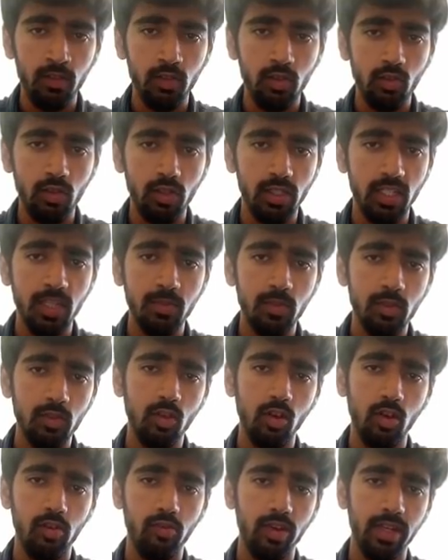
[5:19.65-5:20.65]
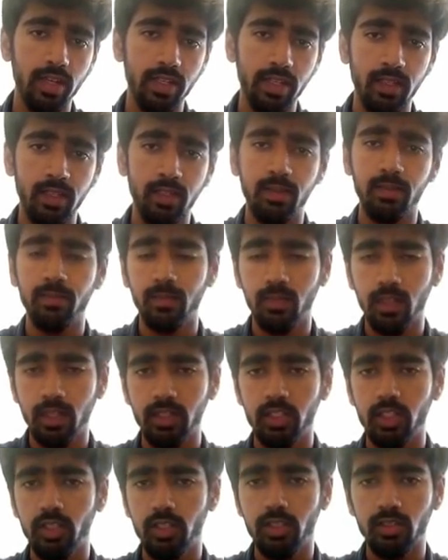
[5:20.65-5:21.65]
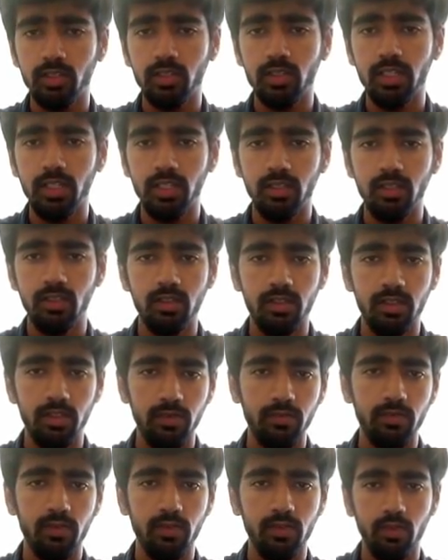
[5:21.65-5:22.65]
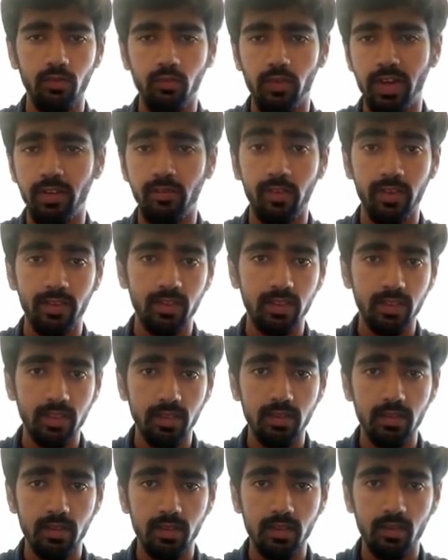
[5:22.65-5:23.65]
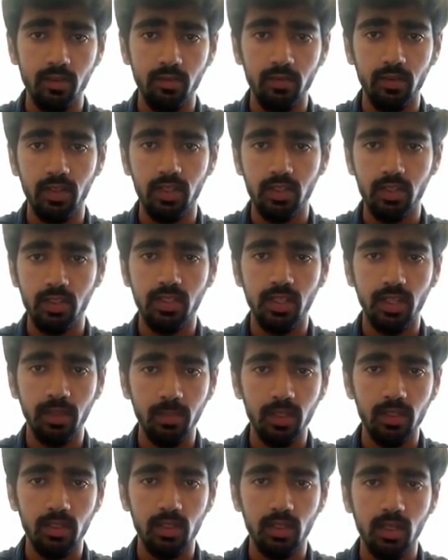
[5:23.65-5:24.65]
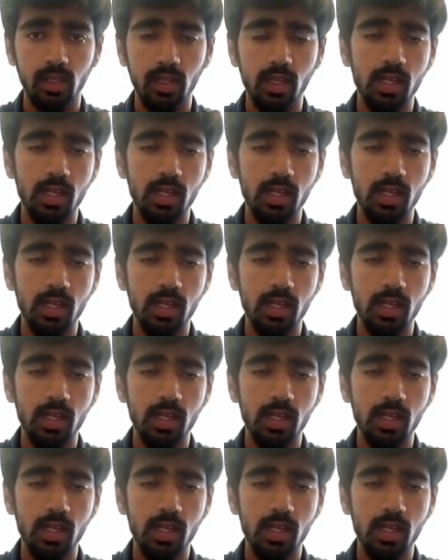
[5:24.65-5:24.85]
So it keeps on reading continuously the different, the varying resistances of each segment.